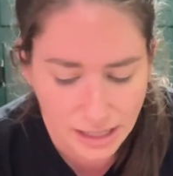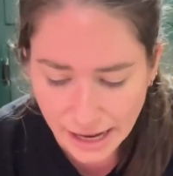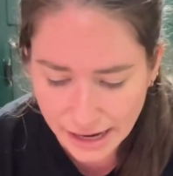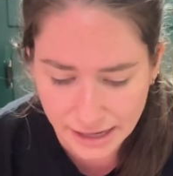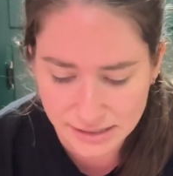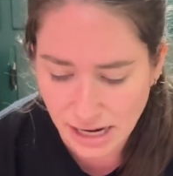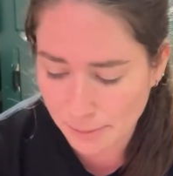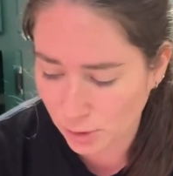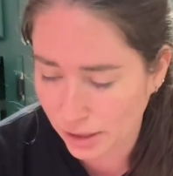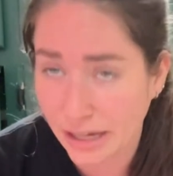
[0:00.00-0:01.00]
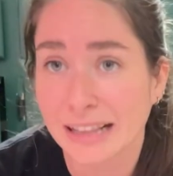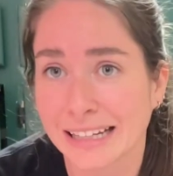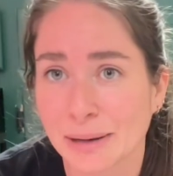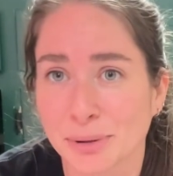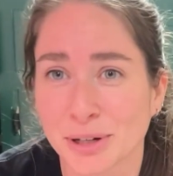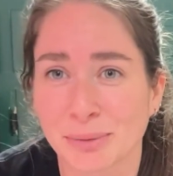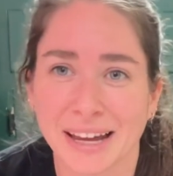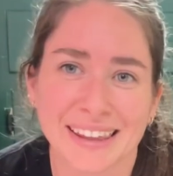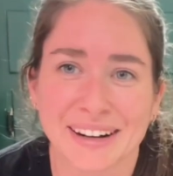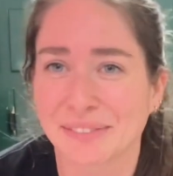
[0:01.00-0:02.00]
and I'm going to clean up a little bit,
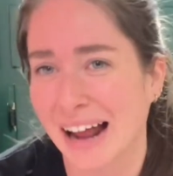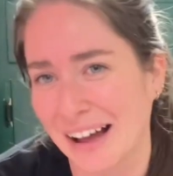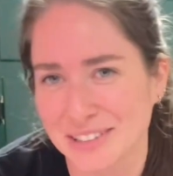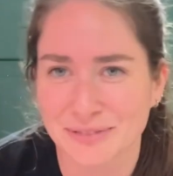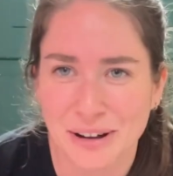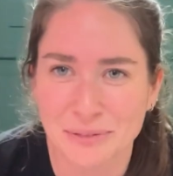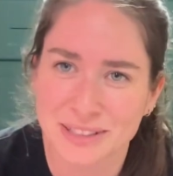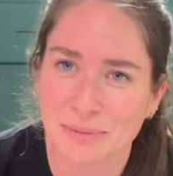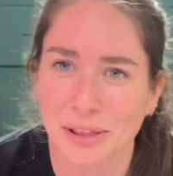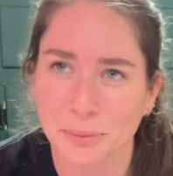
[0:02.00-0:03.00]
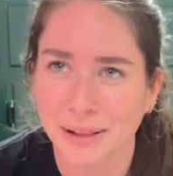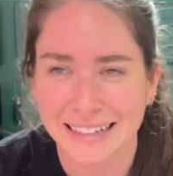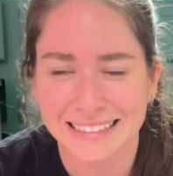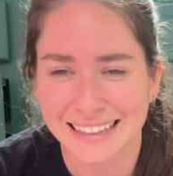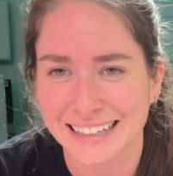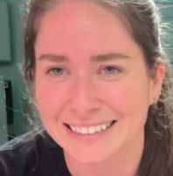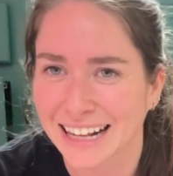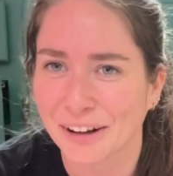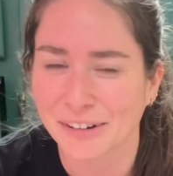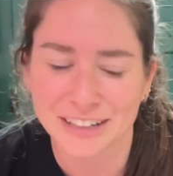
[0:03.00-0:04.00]
and then I'm going to have some fun with some other planty things that
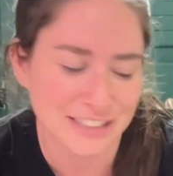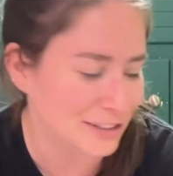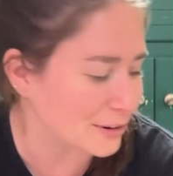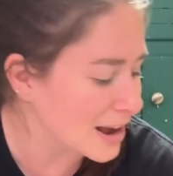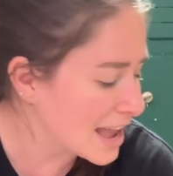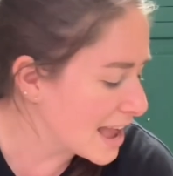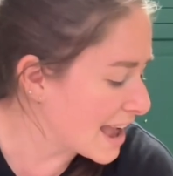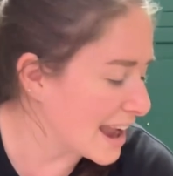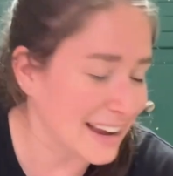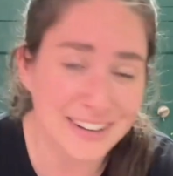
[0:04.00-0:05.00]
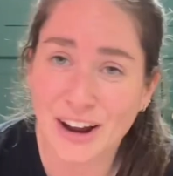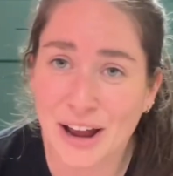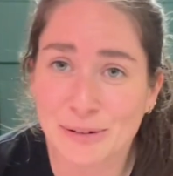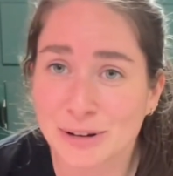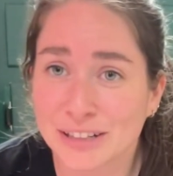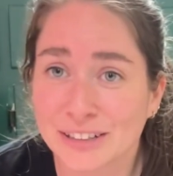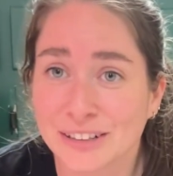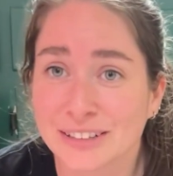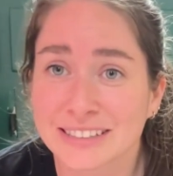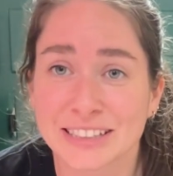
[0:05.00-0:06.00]
I want to do. And I
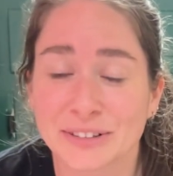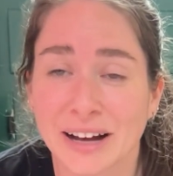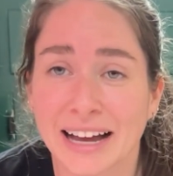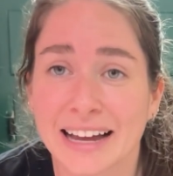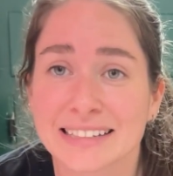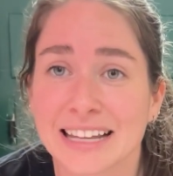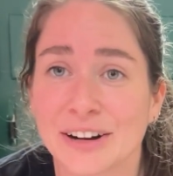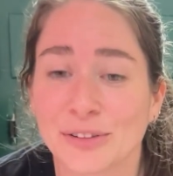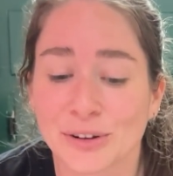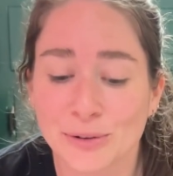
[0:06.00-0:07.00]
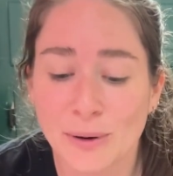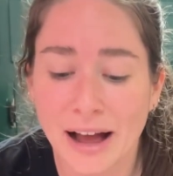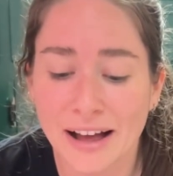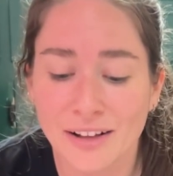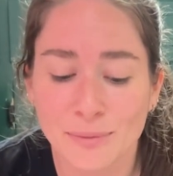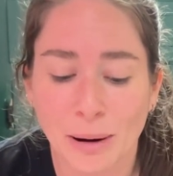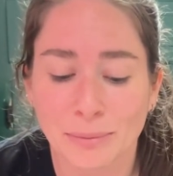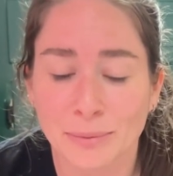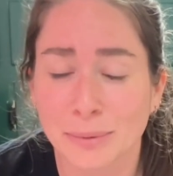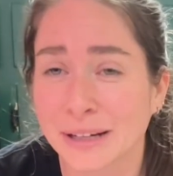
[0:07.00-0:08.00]
will see you guys in a little while,
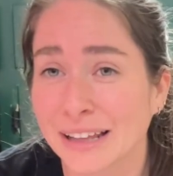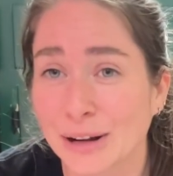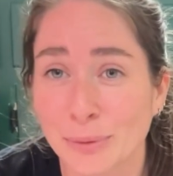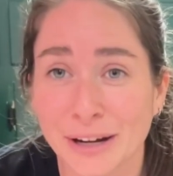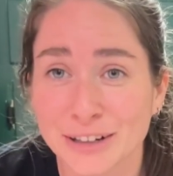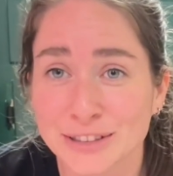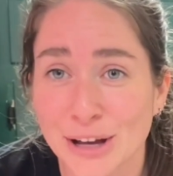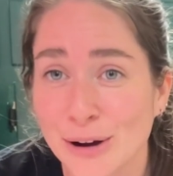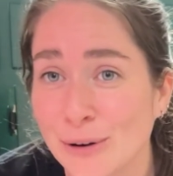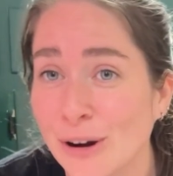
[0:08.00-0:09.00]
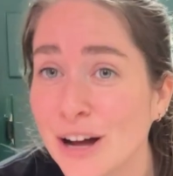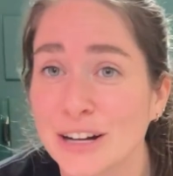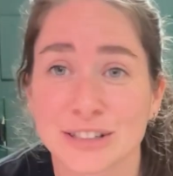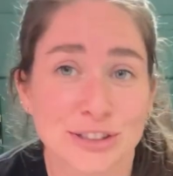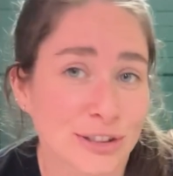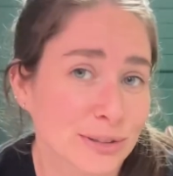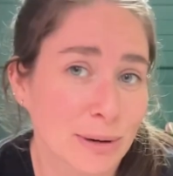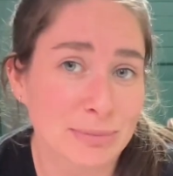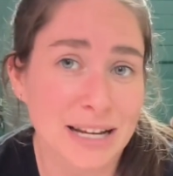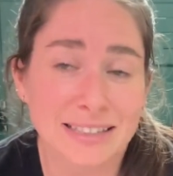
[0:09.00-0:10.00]
probably like a week or so, to show you some
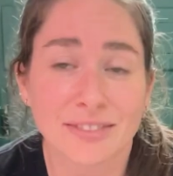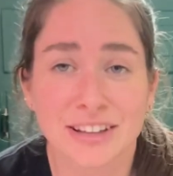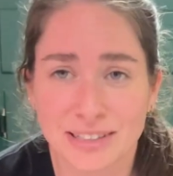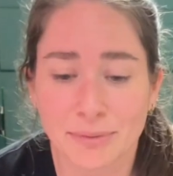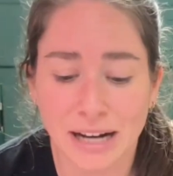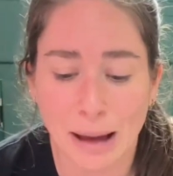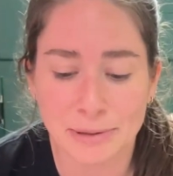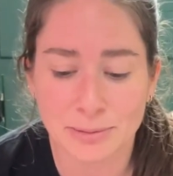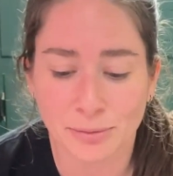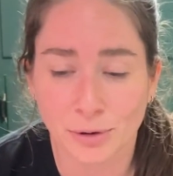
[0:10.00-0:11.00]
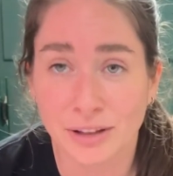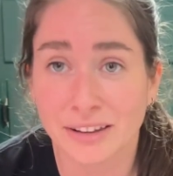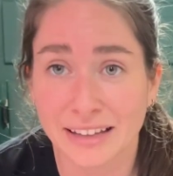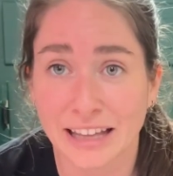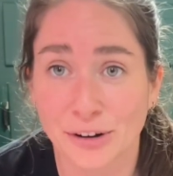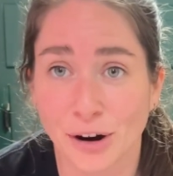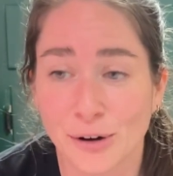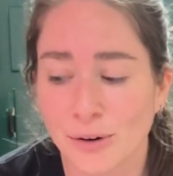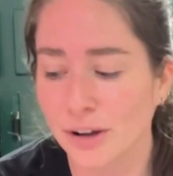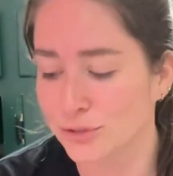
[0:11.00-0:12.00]
updates, unless something happens before then, like they
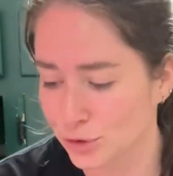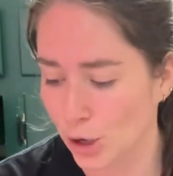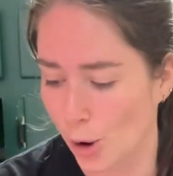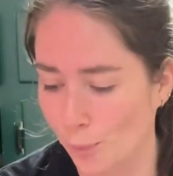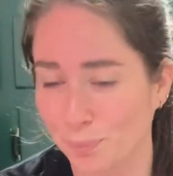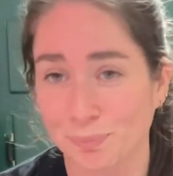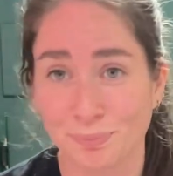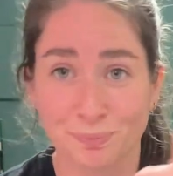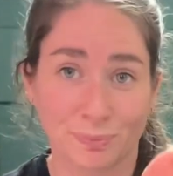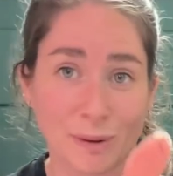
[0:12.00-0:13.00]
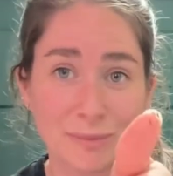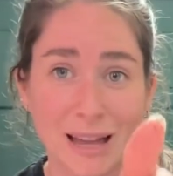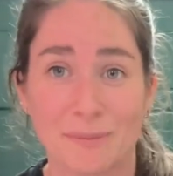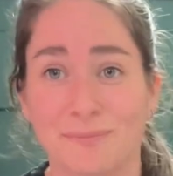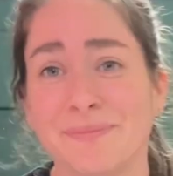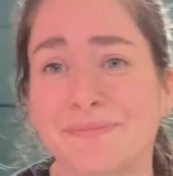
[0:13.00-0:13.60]
croak. So thumbs up.